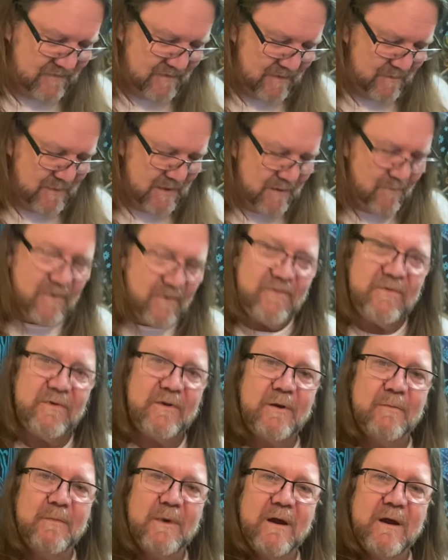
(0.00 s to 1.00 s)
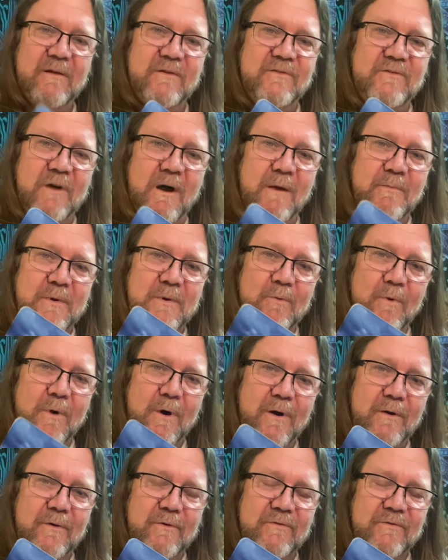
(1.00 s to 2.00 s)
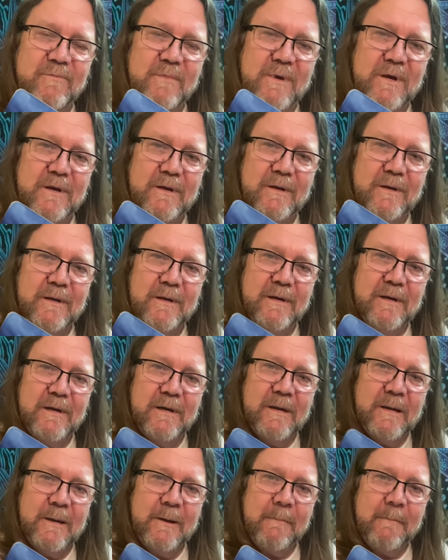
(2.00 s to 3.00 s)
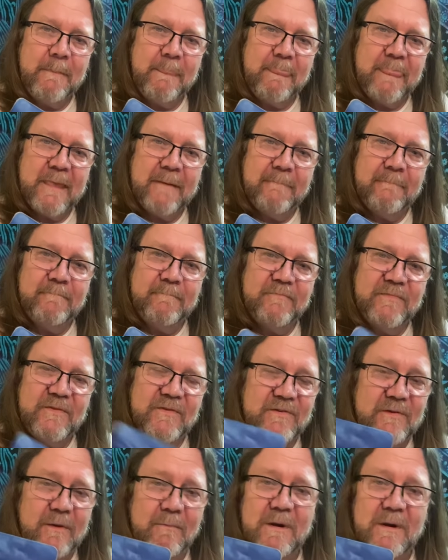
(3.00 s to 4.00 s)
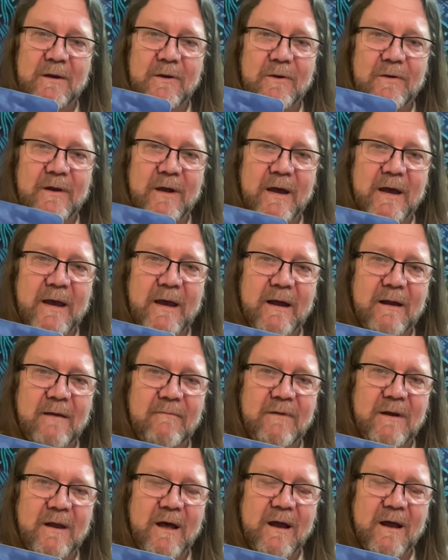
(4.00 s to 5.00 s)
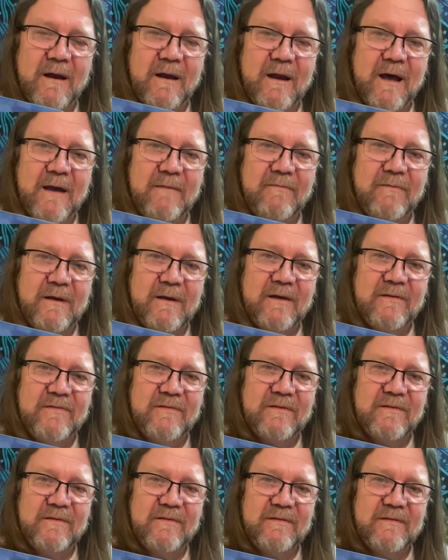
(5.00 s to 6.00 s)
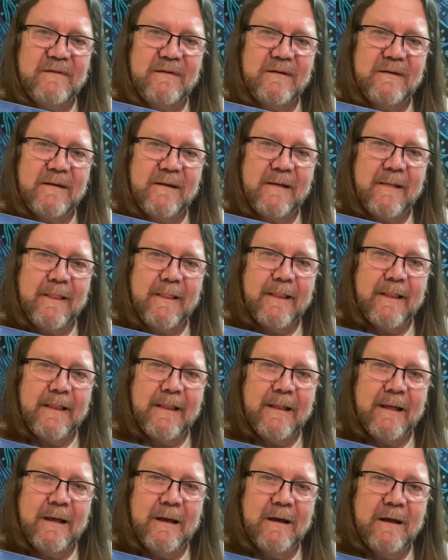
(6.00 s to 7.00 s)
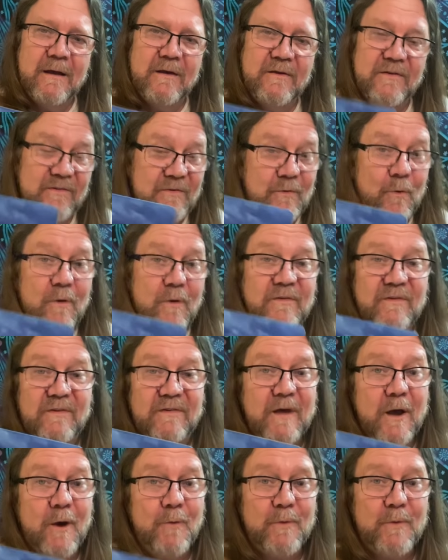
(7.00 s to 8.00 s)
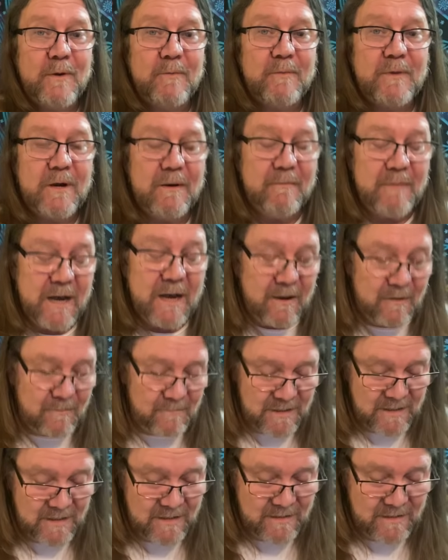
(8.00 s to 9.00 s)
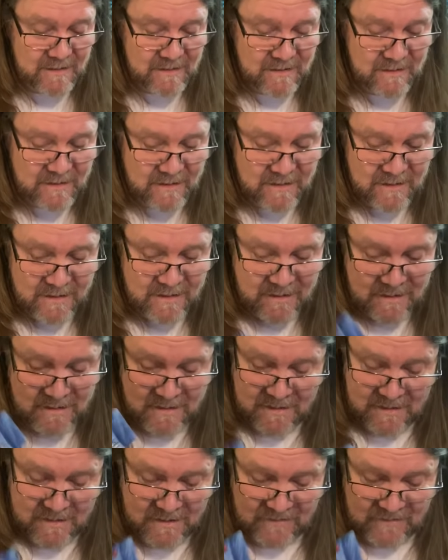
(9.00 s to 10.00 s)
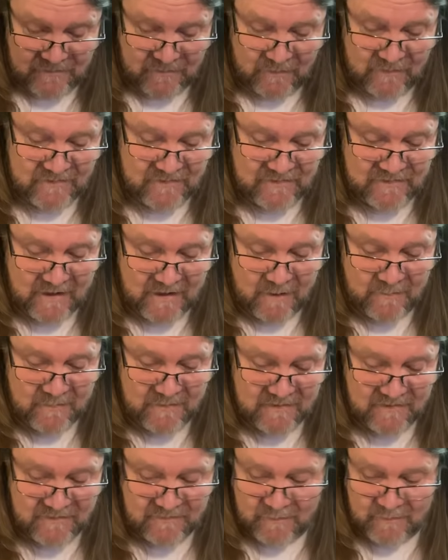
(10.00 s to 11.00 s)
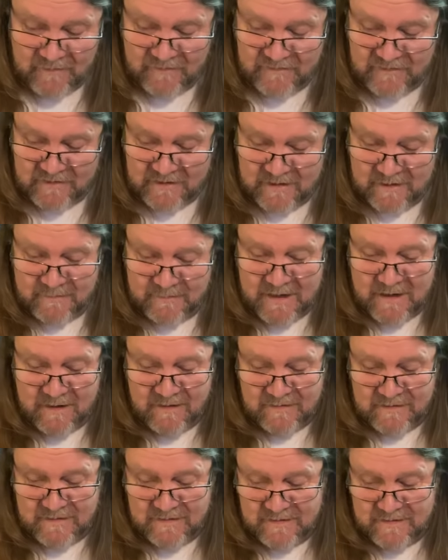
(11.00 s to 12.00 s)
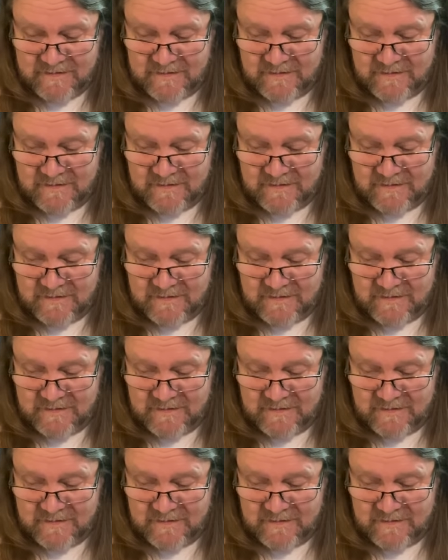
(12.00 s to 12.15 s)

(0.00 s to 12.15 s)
somebody wants to come out of the choppy waters, man. Somebody learned a hell of a lot of life lessons. Source is helping them come out, man. Source is helping this person come out, huh?